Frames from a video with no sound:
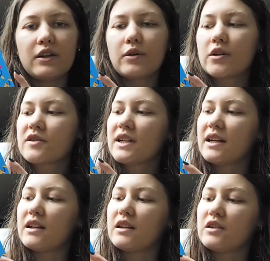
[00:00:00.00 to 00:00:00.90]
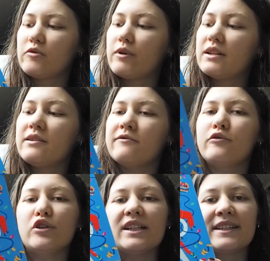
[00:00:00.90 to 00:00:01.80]
euros and
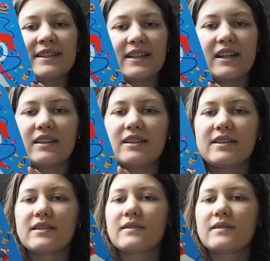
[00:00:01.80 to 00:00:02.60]
23 cents.